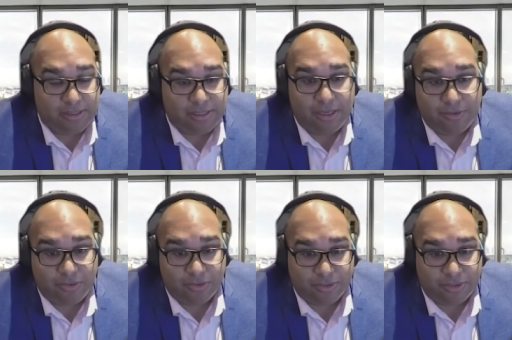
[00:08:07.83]

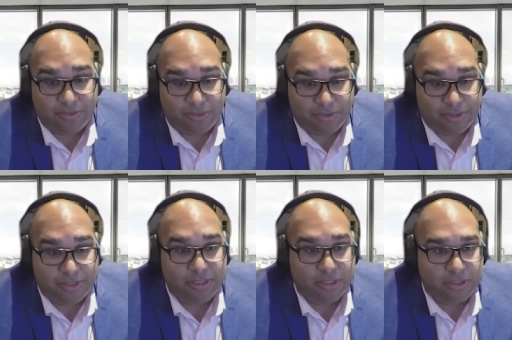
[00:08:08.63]
stakeholders that were in the
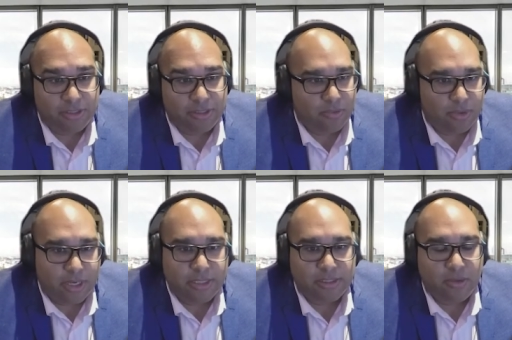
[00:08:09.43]
session that were
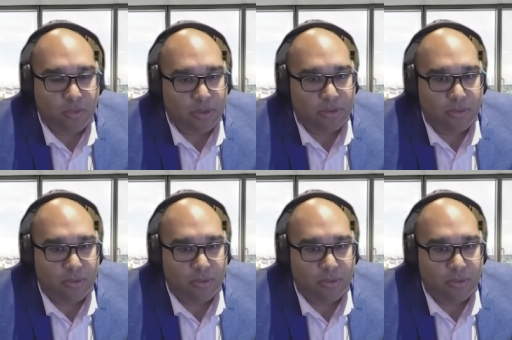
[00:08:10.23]
asking, well,